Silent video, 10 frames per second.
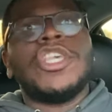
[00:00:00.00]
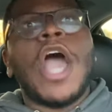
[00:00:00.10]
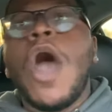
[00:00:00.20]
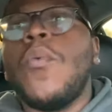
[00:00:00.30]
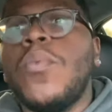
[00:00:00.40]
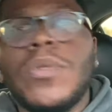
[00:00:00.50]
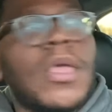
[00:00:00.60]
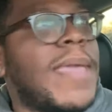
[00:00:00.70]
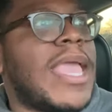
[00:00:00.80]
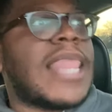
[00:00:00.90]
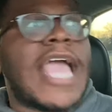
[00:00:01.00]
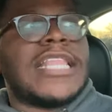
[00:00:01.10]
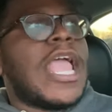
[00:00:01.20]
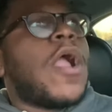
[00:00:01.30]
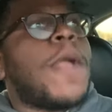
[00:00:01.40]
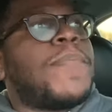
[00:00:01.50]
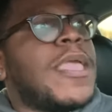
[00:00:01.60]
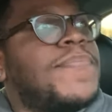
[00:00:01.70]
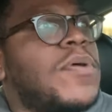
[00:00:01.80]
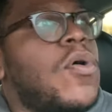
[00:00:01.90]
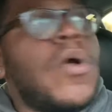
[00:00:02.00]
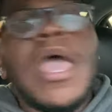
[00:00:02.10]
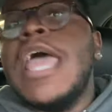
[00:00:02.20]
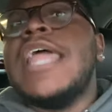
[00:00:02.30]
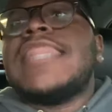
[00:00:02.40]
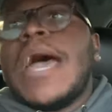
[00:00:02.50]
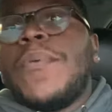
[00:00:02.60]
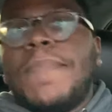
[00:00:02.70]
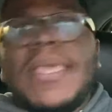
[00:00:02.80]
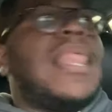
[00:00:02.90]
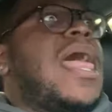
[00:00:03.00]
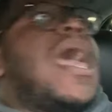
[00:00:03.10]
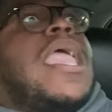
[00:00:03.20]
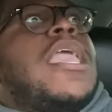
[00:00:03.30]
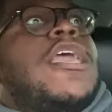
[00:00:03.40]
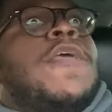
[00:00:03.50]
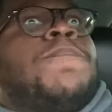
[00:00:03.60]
Y'all, I mean, like, there are people that would be like,